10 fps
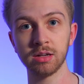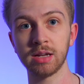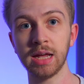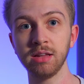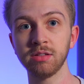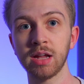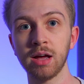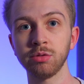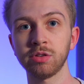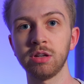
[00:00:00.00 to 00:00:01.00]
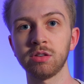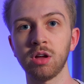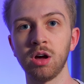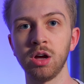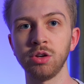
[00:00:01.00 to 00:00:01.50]
days now since
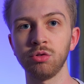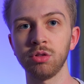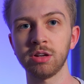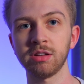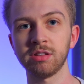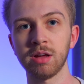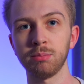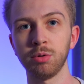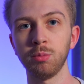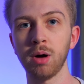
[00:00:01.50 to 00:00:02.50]
I drew that example,